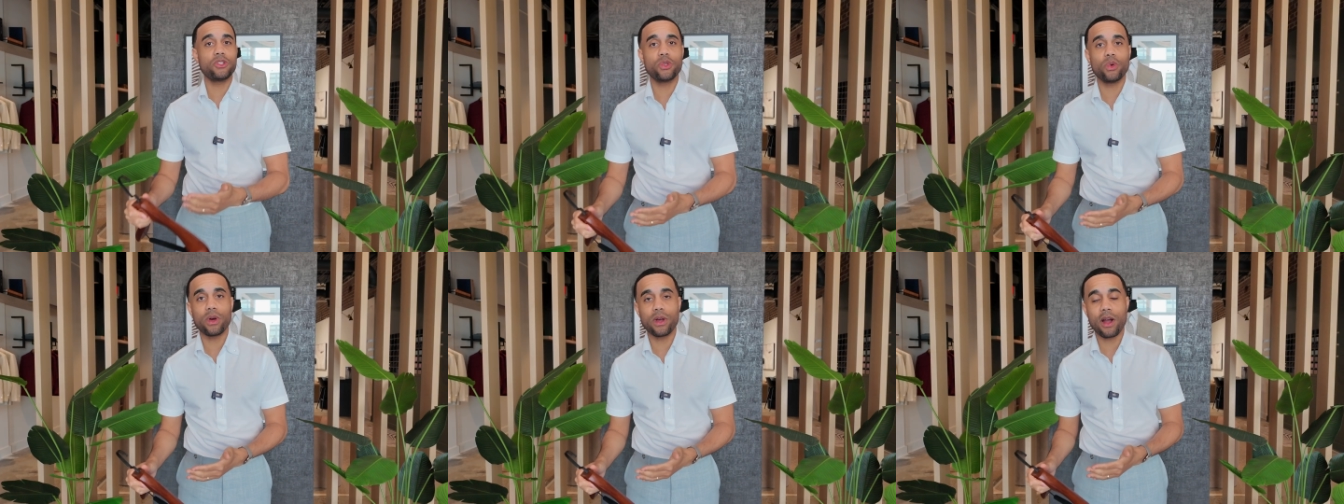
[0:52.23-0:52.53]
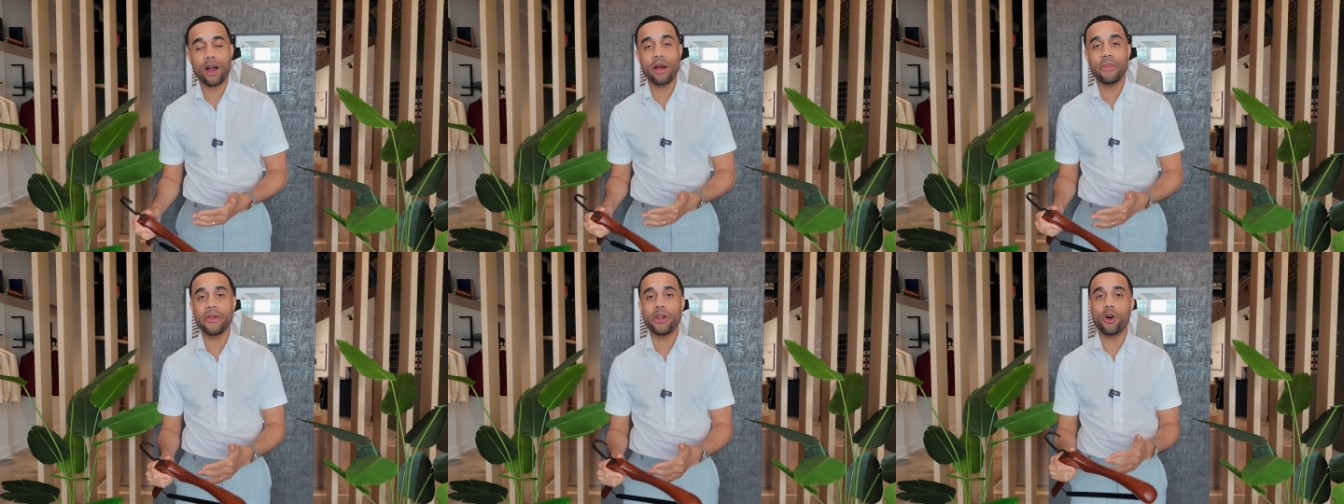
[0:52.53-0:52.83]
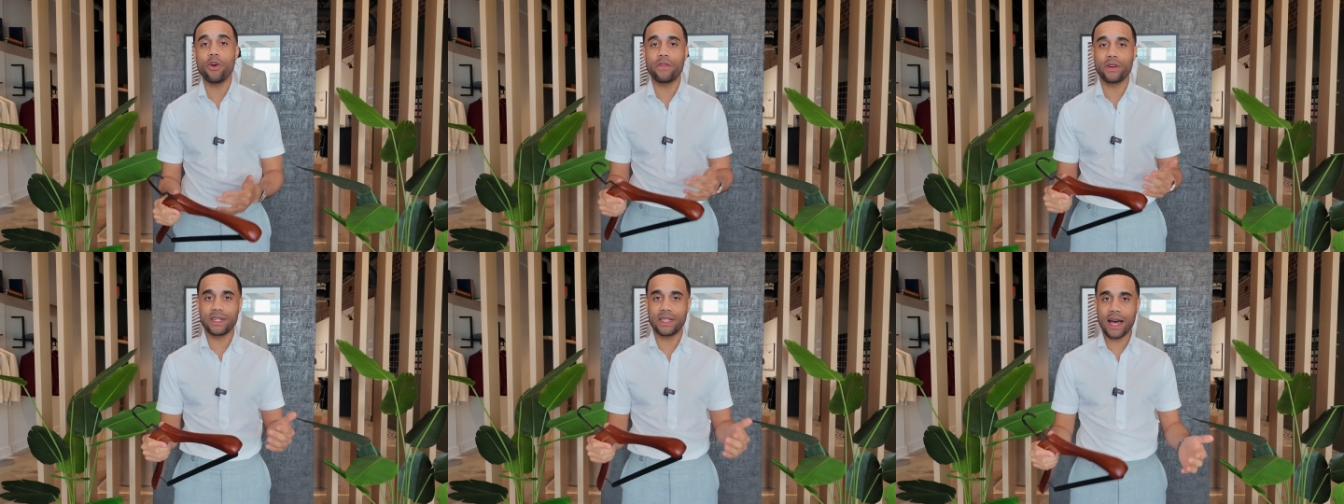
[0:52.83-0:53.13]
to a garment
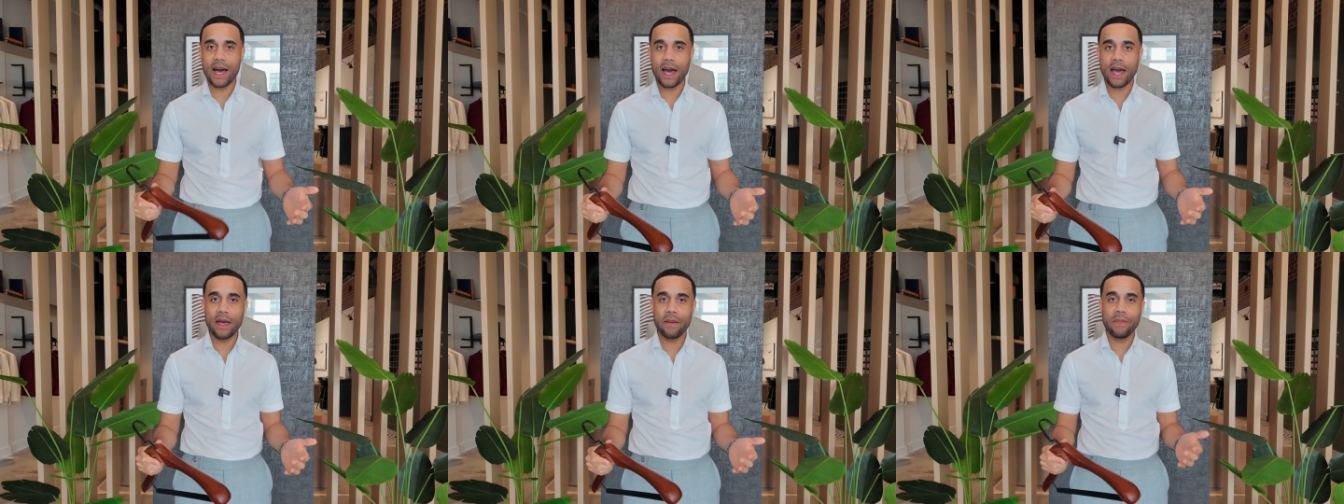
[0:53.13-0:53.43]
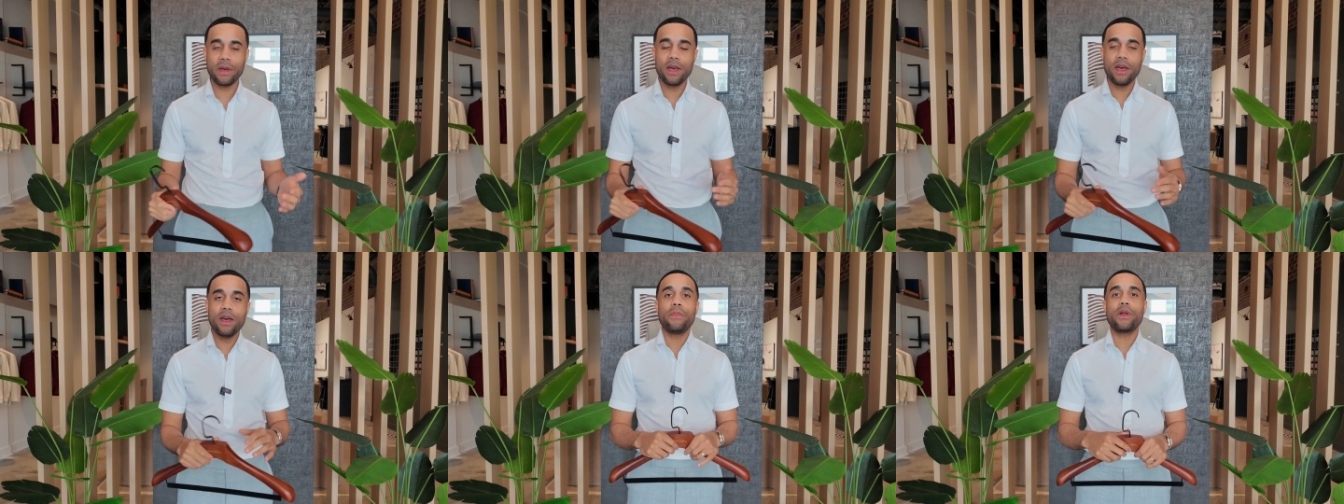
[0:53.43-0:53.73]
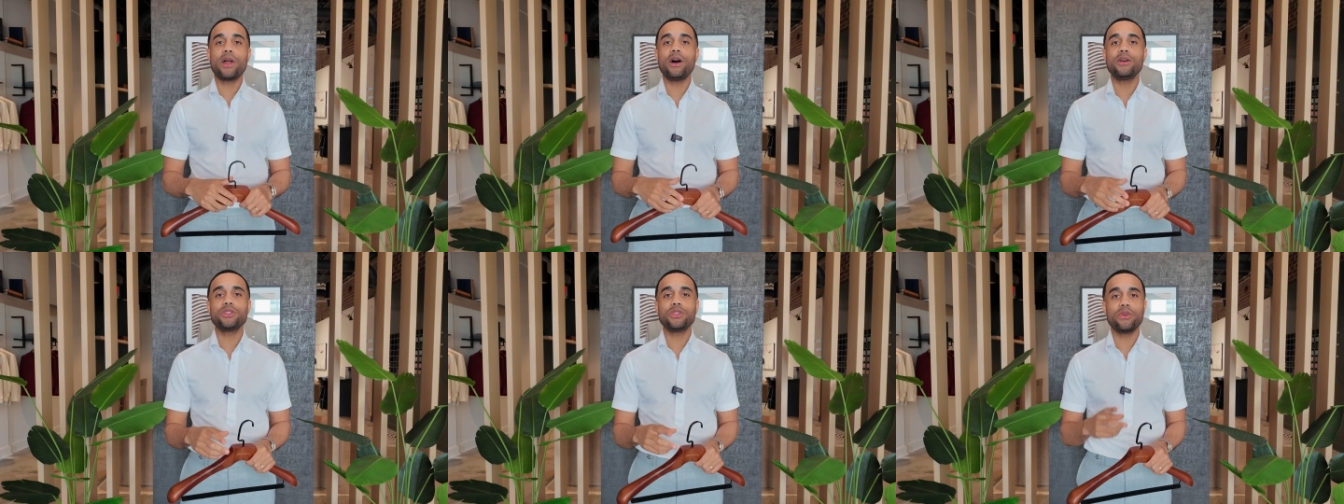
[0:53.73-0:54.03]
over time,
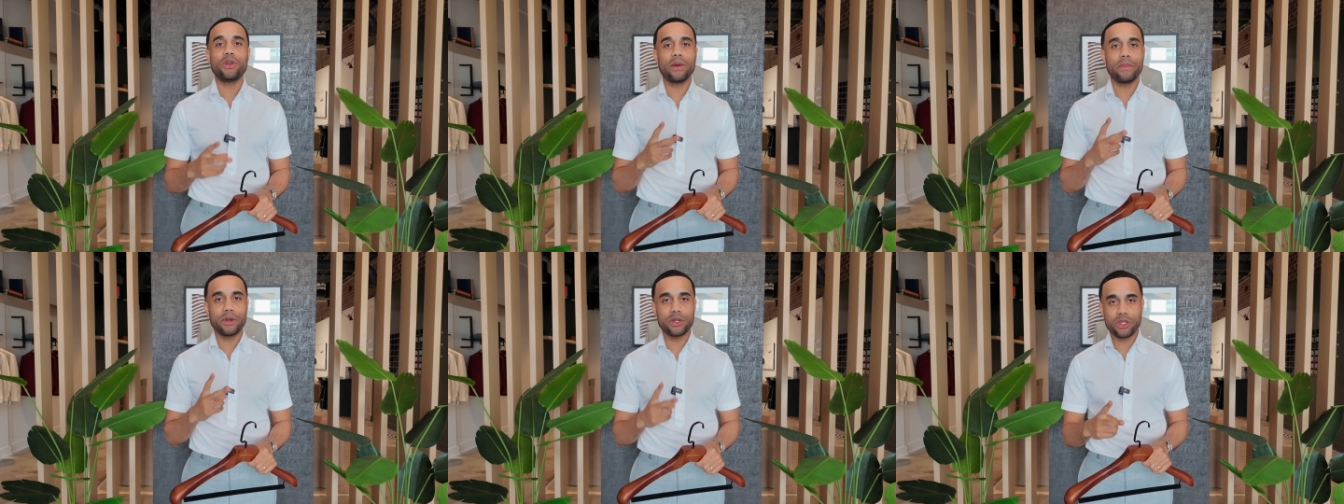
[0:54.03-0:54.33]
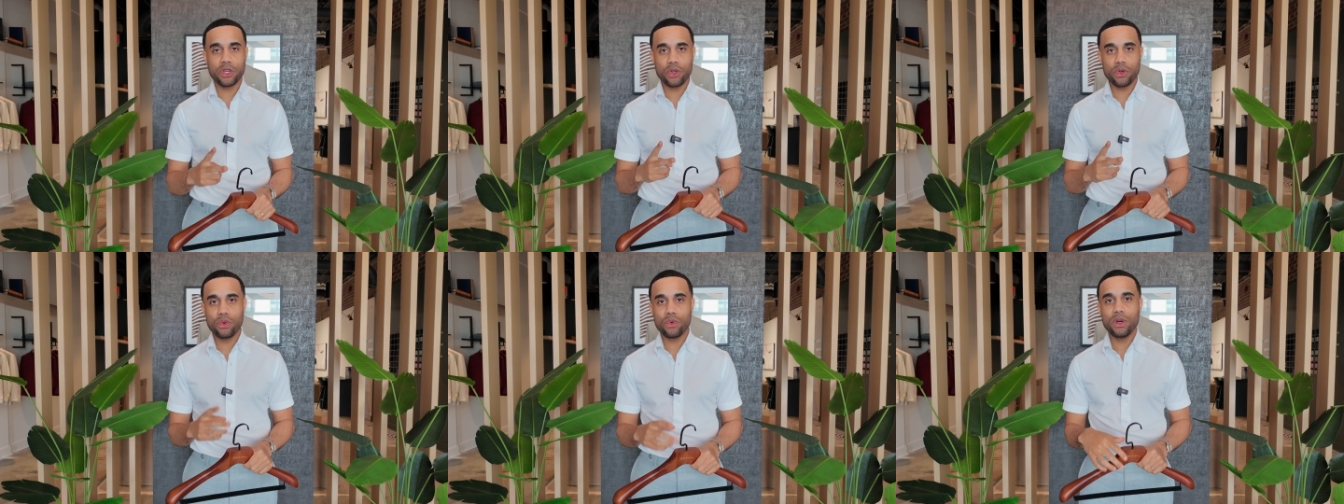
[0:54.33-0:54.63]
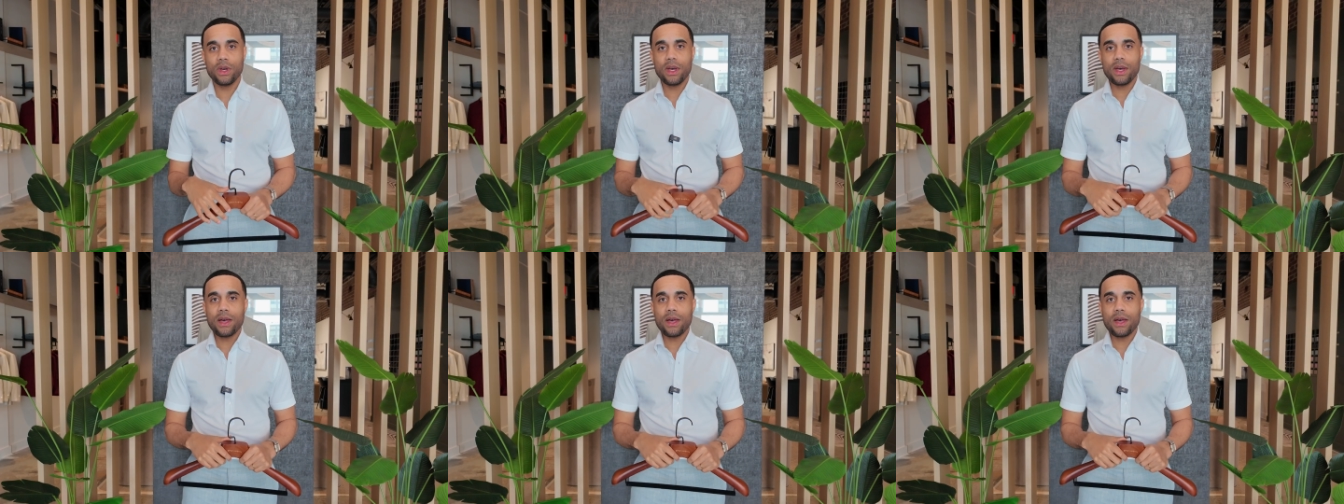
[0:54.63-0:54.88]
but also number two,